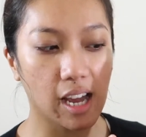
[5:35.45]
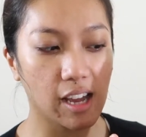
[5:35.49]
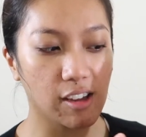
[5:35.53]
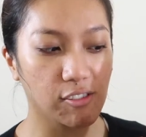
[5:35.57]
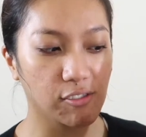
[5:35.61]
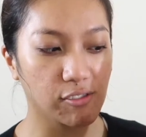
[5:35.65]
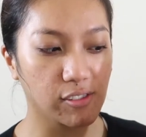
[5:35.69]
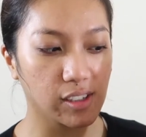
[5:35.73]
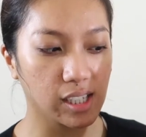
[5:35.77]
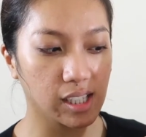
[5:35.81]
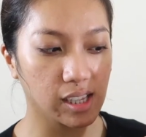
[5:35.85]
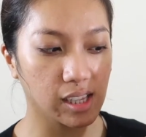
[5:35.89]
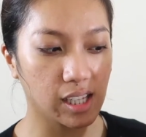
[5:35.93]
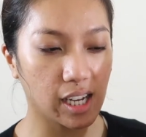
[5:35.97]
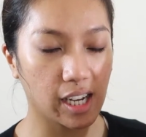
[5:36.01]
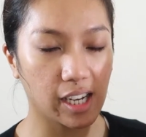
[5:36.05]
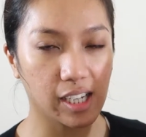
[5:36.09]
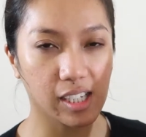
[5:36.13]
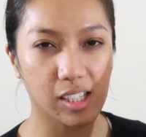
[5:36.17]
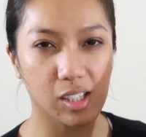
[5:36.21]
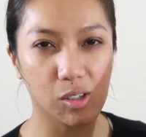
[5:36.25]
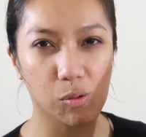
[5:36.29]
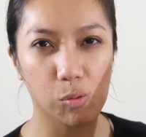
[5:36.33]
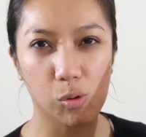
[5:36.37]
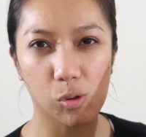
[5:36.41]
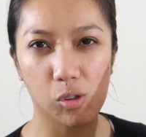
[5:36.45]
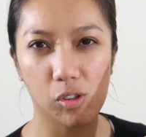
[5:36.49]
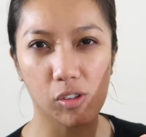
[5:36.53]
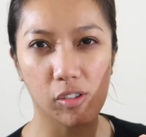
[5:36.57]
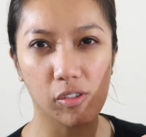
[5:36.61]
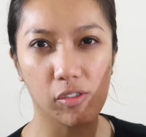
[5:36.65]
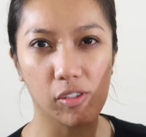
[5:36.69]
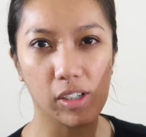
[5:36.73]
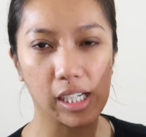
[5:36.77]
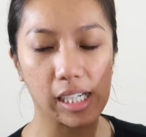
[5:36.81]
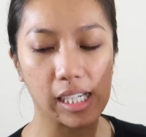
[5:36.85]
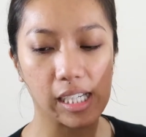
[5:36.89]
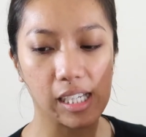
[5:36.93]
I feel like you won't
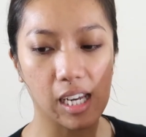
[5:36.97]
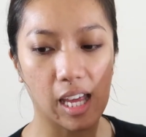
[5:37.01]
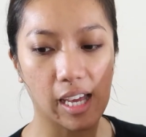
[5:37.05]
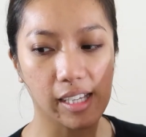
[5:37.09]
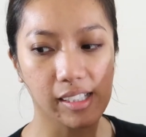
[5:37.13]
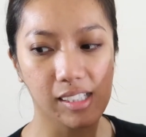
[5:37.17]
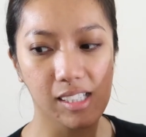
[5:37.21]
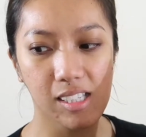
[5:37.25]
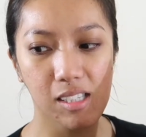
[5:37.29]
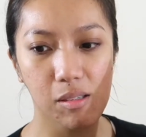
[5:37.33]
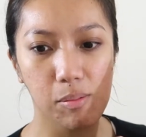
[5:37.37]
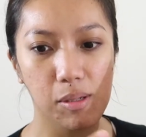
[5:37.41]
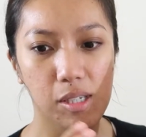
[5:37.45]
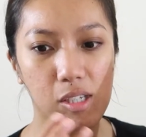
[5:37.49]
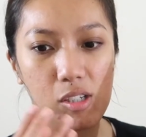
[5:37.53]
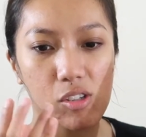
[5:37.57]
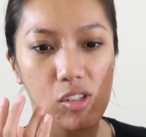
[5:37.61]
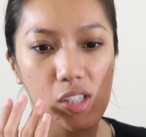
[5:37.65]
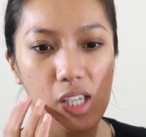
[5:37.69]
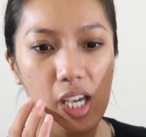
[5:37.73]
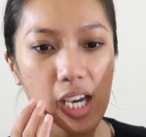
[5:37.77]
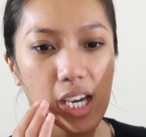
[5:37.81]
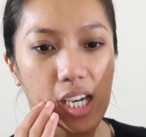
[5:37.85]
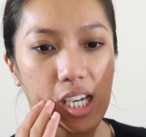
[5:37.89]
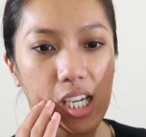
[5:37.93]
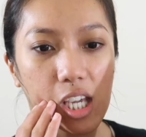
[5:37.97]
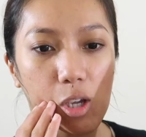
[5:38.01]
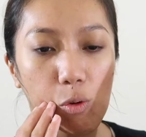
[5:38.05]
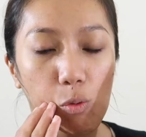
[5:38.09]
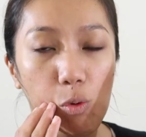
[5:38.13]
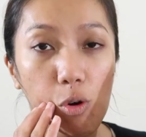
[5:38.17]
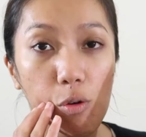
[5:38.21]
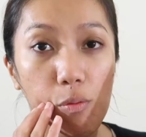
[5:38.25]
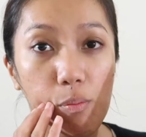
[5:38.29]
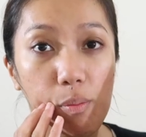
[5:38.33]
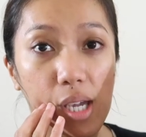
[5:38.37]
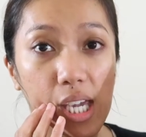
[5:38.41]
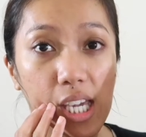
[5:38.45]
really like this because it
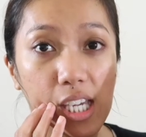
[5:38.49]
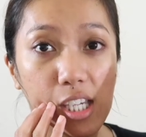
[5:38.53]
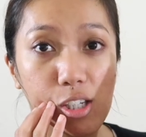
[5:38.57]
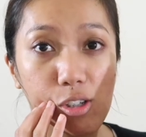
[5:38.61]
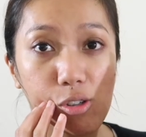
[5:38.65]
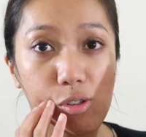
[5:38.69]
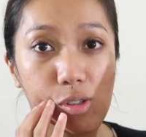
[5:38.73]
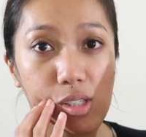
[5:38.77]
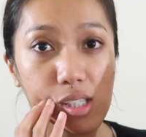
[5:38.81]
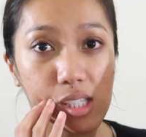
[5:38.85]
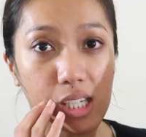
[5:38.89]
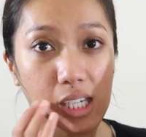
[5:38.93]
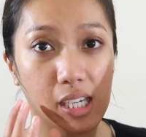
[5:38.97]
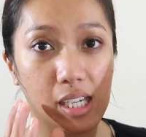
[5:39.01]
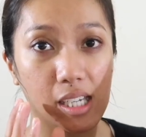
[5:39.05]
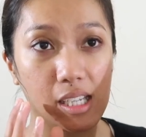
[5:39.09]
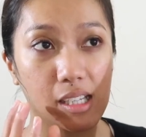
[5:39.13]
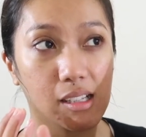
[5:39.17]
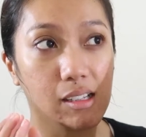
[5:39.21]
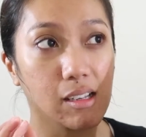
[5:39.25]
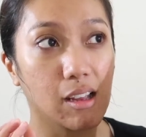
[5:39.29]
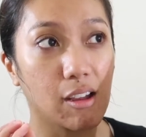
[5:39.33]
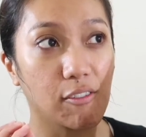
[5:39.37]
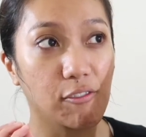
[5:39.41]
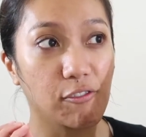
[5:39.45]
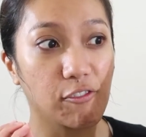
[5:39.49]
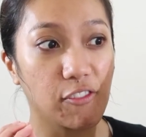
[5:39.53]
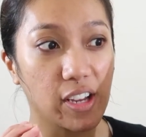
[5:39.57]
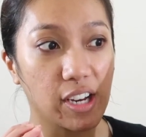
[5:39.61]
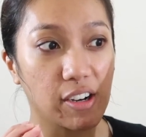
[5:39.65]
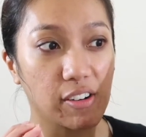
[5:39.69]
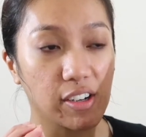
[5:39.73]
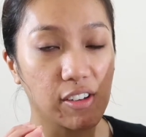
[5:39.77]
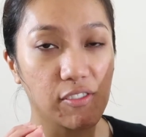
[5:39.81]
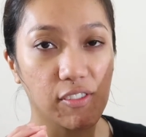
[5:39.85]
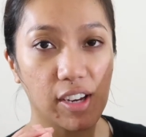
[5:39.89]
will make your skin very,